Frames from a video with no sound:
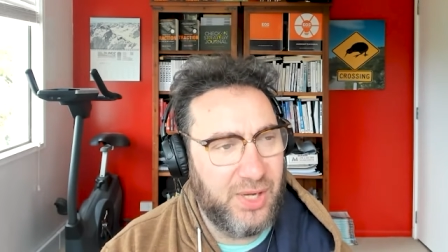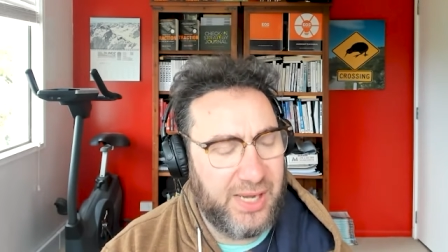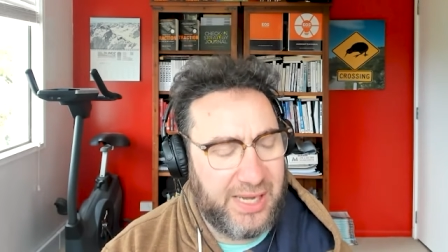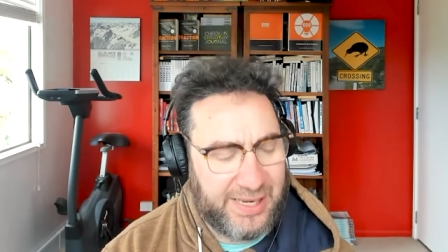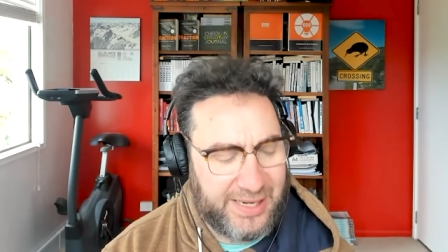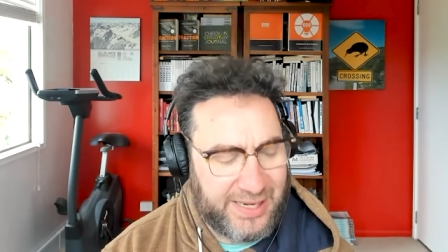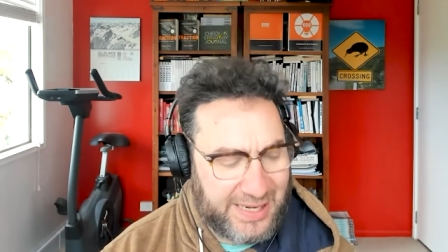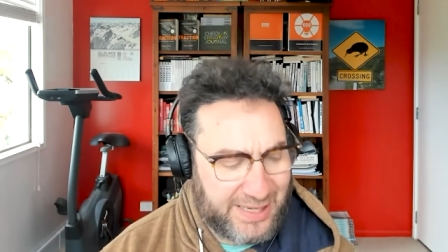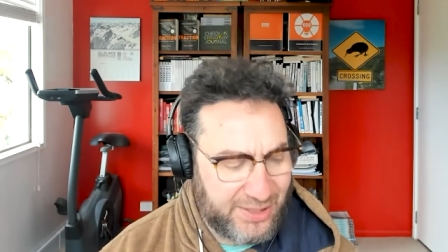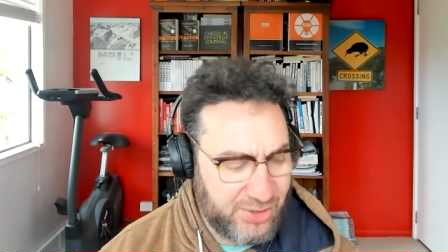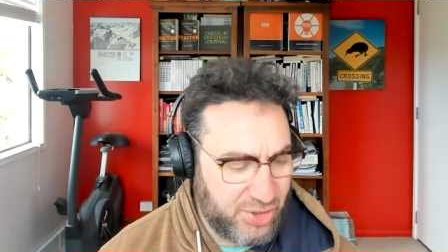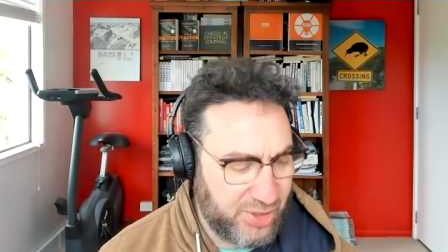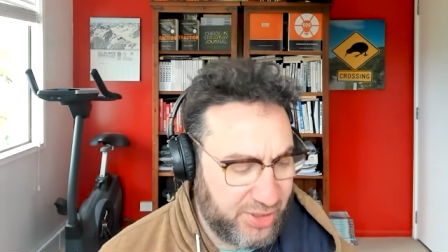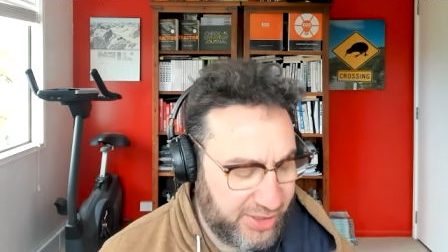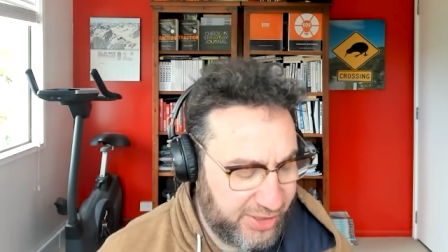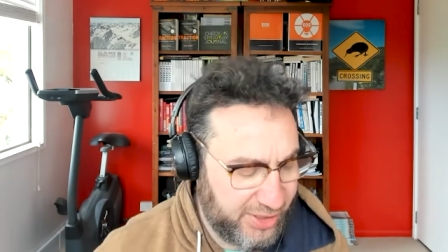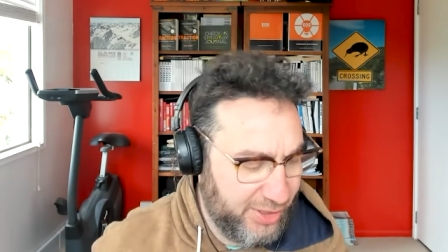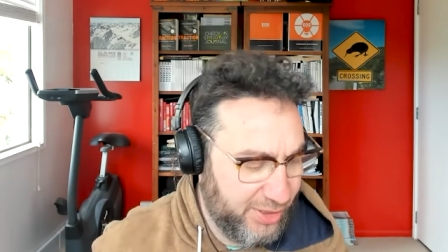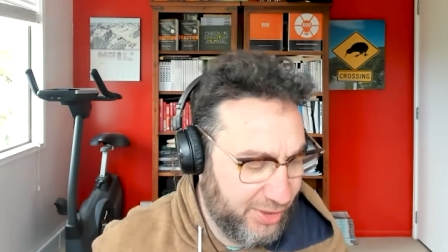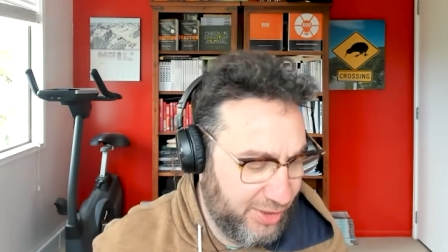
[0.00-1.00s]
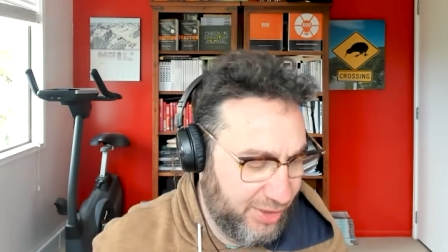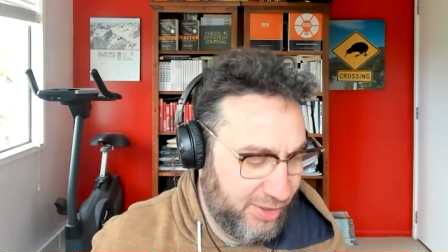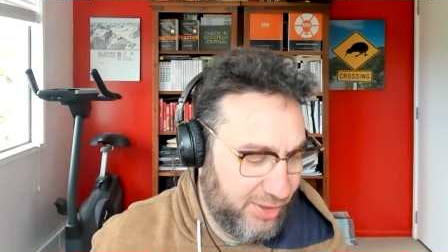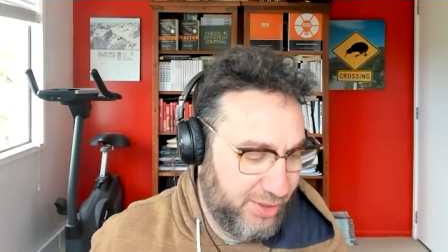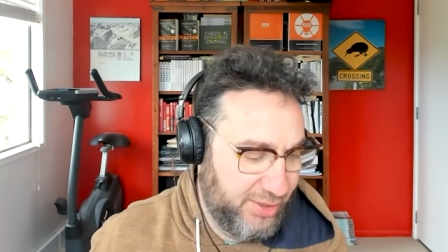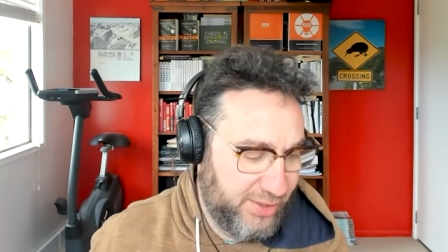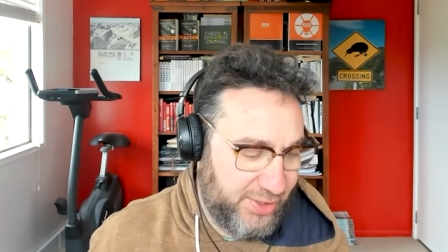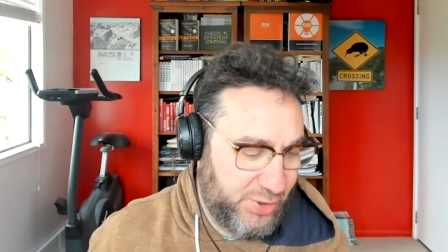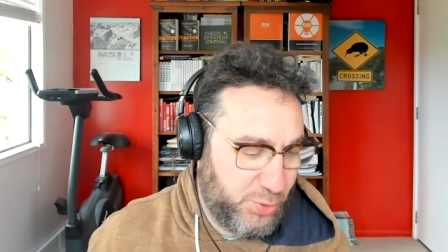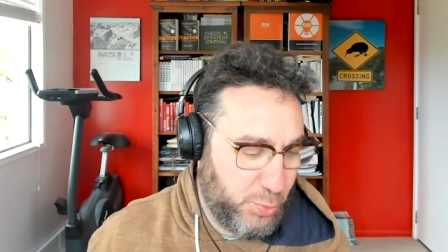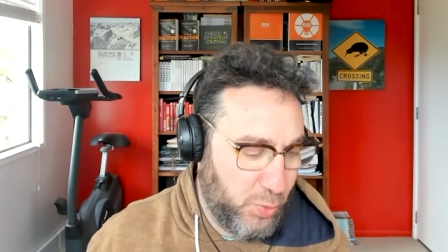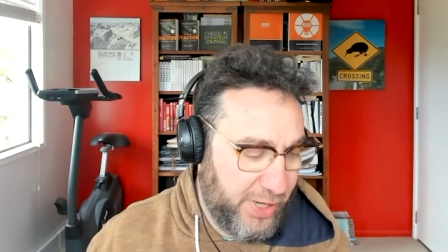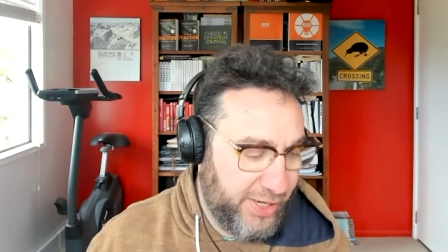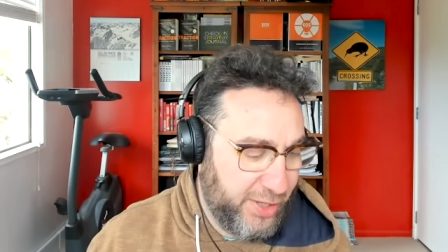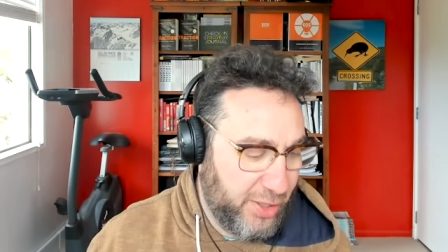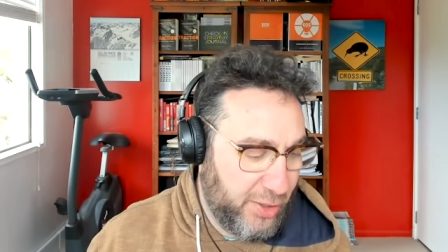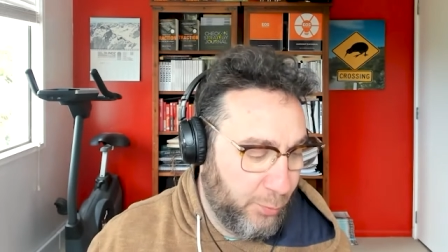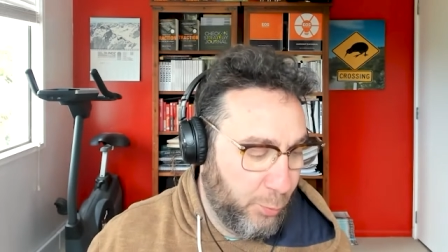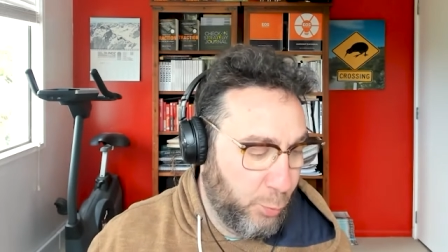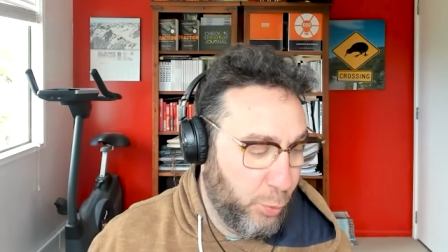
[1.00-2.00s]
And actually, it's when
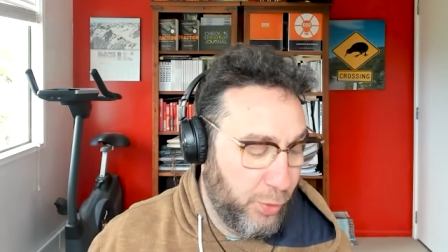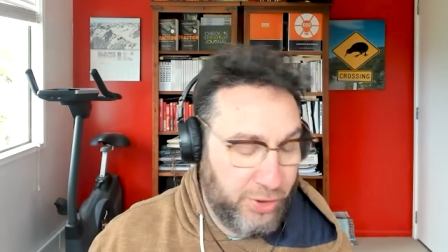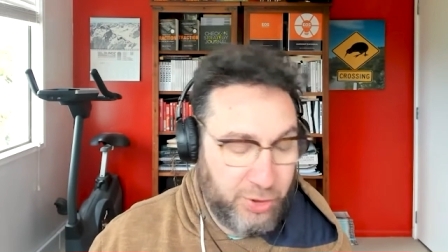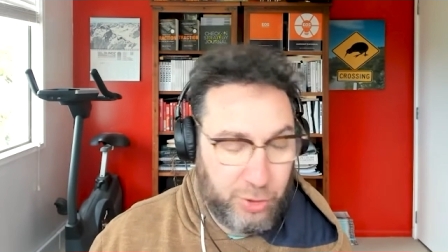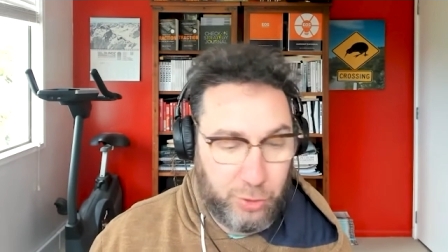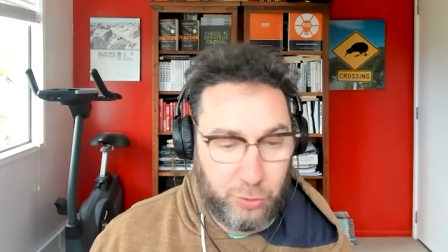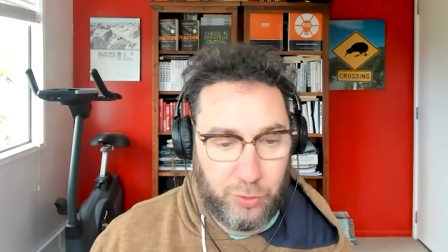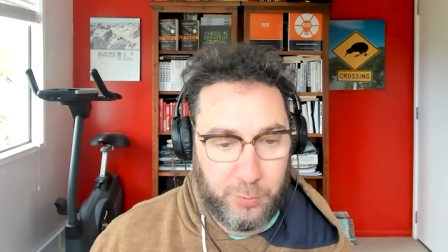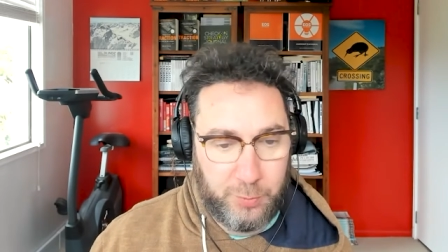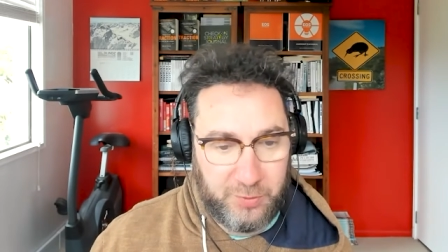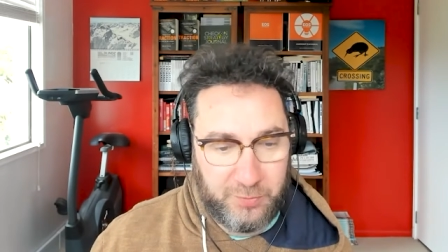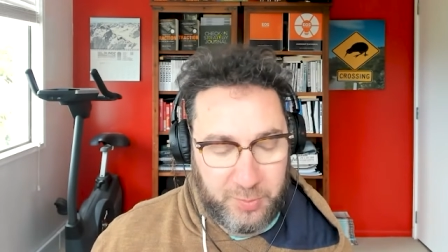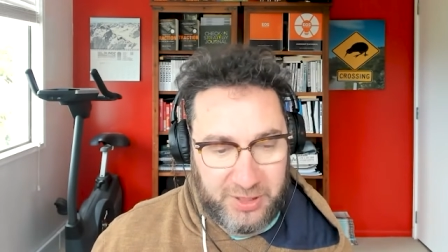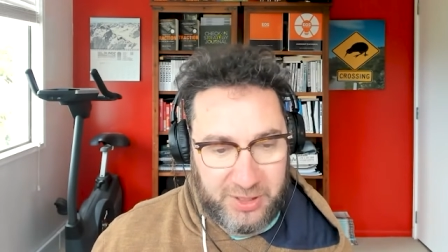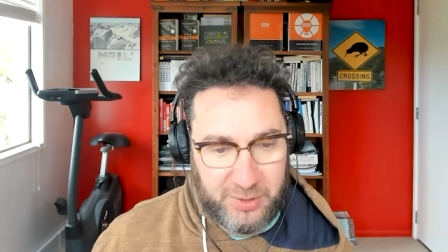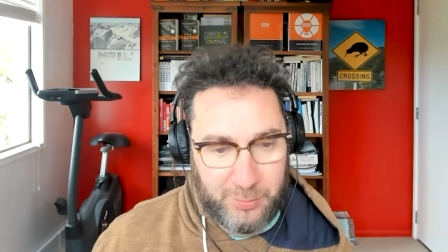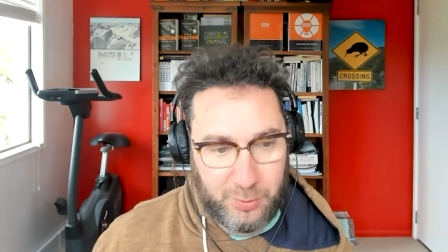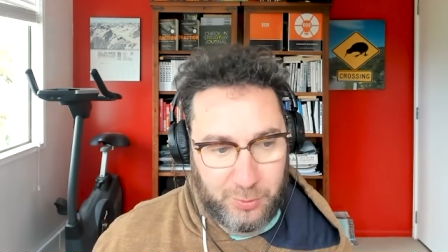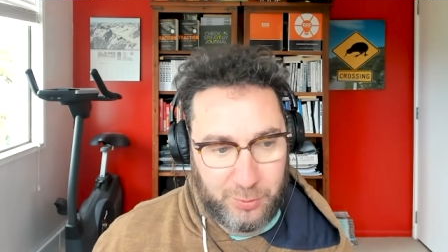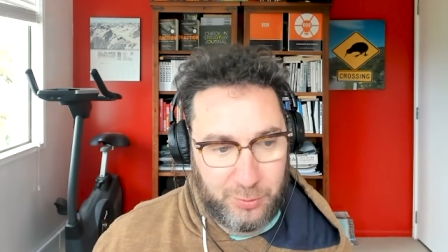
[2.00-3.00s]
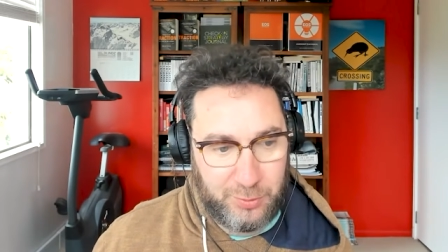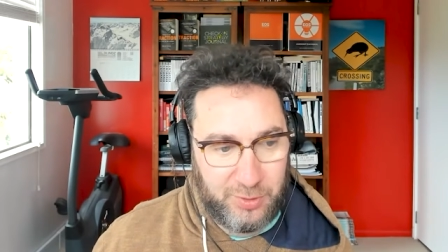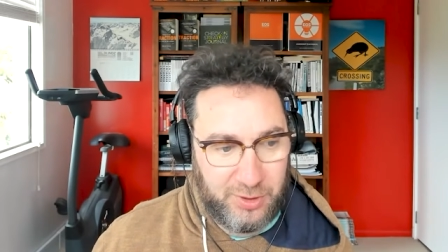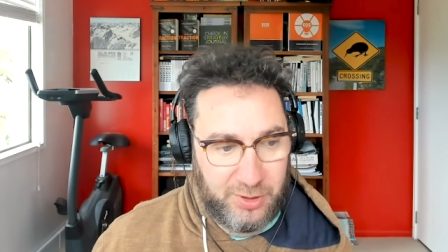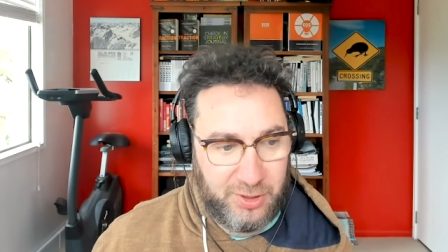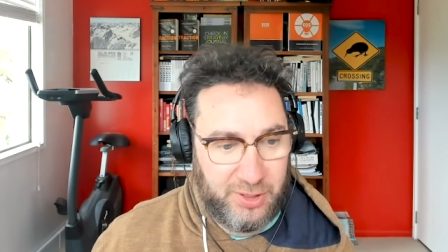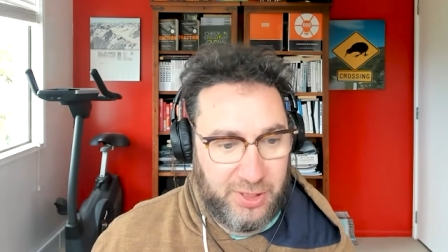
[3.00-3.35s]
I'm with a group of people